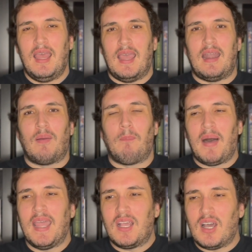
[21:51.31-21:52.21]
And
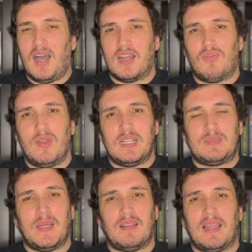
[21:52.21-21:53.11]
my God, if we had
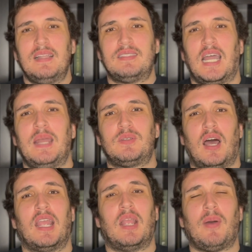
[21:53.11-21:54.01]
spent less time
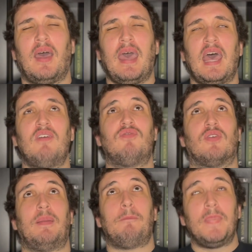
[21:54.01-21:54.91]
talking about
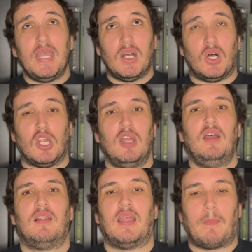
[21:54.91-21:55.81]
every meal,
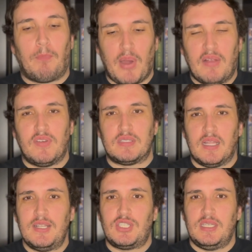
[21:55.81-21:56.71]
like breakfast,
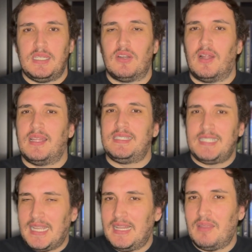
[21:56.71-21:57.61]
lunch, and dinner on a
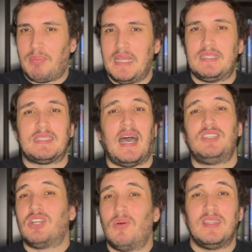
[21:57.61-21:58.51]
daily basis, I
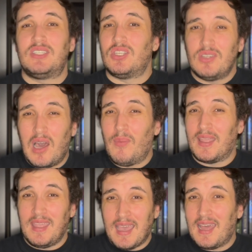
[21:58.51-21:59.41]
don't need to know what
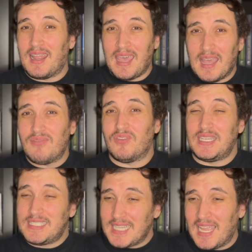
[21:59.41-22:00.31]
he had every
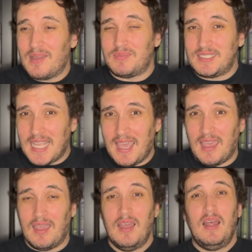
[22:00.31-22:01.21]
damn
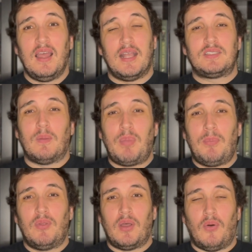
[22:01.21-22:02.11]
day. And so
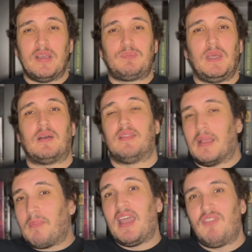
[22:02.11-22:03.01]
people that always pick on like
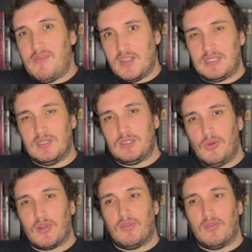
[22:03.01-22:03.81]
my favorite series, Lord of the